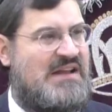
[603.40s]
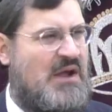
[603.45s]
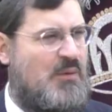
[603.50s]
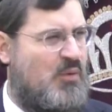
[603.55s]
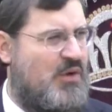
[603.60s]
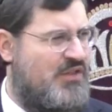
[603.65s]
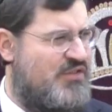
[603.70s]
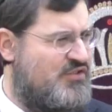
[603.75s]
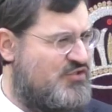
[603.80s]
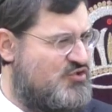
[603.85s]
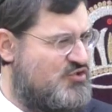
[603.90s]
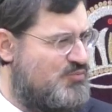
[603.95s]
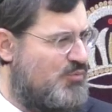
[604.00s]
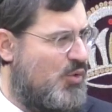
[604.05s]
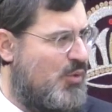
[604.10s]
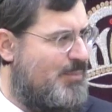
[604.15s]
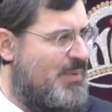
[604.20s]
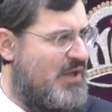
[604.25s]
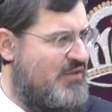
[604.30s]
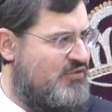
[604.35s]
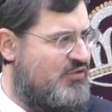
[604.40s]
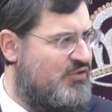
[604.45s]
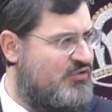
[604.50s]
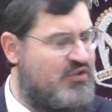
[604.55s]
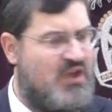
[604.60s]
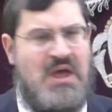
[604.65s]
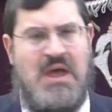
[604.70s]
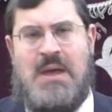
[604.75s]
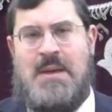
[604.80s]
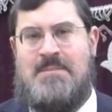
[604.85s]
like one of the small puzzles
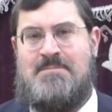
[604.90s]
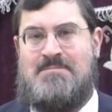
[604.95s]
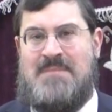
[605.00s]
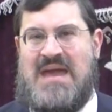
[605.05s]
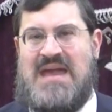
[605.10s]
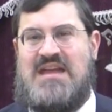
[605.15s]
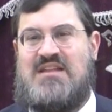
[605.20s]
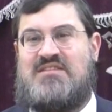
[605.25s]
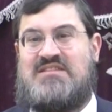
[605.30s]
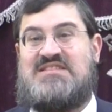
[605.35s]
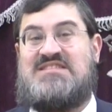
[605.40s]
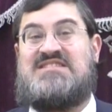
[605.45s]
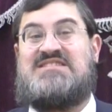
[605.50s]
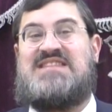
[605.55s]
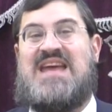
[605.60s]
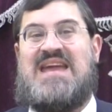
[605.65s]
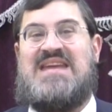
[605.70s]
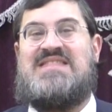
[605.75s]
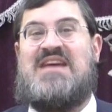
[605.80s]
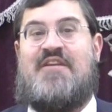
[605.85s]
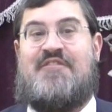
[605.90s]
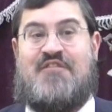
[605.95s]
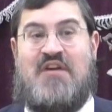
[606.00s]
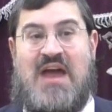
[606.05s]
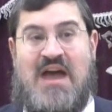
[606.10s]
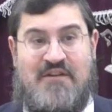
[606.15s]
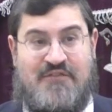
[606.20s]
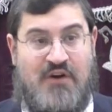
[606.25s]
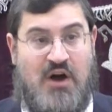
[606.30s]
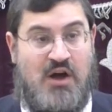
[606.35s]
made to stay there
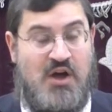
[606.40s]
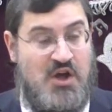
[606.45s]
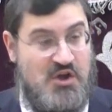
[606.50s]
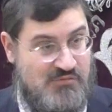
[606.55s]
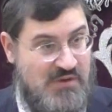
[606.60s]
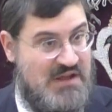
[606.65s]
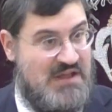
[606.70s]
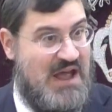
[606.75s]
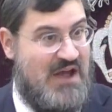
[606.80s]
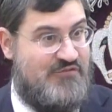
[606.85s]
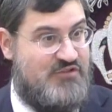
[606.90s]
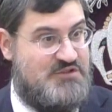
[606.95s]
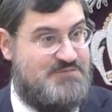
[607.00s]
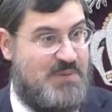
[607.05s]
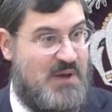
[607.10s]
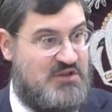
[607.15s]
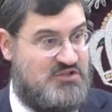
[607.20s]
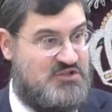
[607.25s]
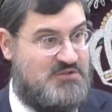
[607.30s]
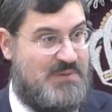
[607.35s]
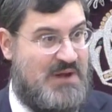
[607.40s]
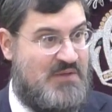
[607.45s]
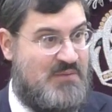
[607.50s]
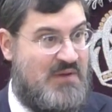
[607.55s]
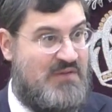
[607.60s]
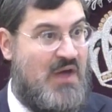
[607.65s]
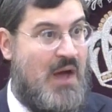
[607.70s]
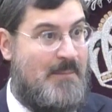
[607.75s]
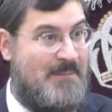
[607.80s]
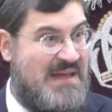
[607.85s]
forever, right? You have these puzzles, by the
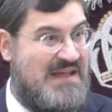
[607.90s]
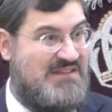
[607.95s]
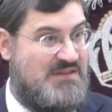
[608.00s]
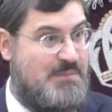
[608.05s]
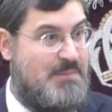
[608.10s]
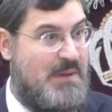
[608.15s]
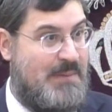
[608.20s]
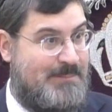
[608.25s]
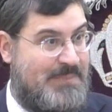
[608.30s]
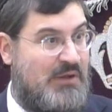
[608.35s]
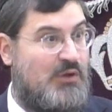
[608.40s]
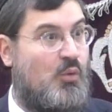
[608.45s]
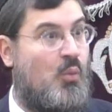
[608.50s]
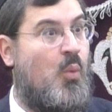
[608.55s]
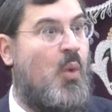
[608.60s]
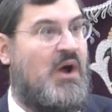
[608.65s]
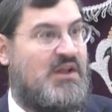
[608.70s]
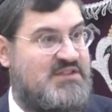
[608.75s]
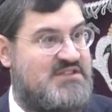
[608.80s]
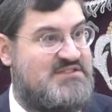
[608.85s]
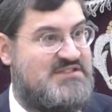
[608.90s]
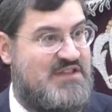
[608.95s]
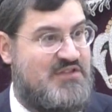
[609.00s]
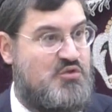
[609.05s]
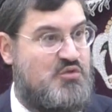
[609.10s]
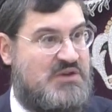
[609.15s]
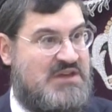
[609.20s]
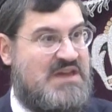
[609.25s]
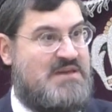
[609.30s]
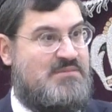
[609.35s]
way, that are made to be built once, and
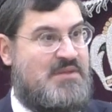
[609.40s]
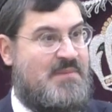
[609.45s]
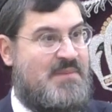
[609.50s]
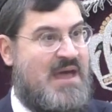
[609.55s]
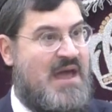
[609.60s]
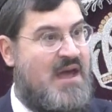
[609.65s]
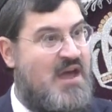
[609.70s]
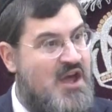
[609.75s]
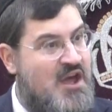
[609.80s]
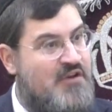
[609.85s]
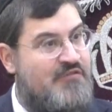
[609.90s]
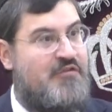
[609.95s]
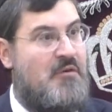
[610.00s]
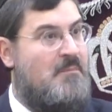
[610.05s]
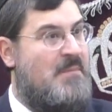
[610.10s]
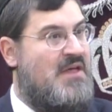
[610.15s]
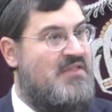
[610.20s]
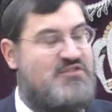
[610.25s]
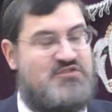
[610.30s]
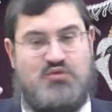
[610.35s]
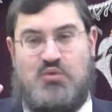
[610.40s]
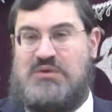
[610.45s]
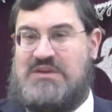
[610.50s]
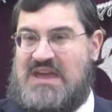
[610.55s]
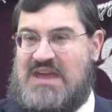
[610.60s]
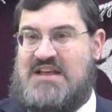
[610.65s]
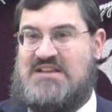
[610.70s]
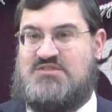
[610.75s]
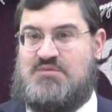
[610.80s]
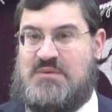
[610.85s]
you keep them there for months or
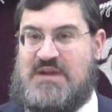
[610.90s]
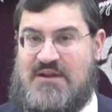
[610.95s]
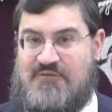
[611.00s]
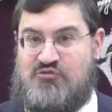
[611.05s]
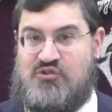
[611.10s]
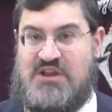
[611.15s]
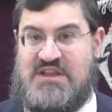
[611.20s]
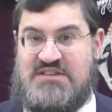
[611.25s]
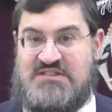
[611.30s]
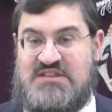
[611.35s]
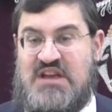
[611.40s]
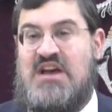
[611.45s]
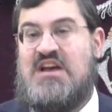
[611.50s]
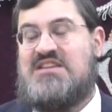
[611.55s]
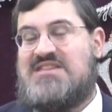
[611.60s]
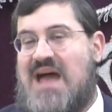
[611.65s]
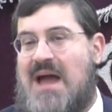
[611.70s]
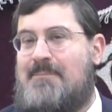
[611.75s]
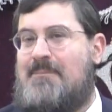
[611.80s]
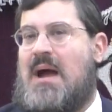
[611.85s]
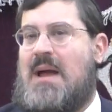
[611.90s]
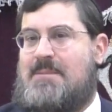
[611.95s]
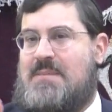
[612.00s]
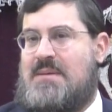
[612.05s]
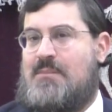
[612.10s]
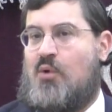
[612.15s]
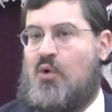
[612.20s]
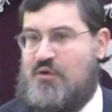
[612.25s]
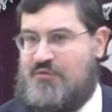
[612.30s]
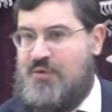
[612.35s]
years or whatever it is. That might be
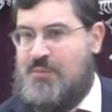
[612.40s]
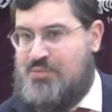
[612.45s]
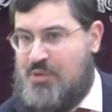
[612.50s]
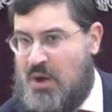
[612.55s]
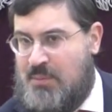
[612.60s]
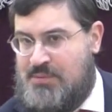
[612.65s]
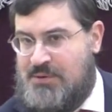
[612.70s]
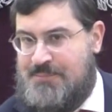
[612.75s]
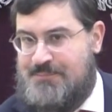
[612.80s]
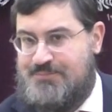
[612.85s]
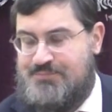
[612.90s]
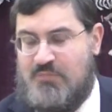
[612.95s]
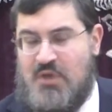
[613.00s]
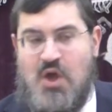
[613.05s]
more of a problem.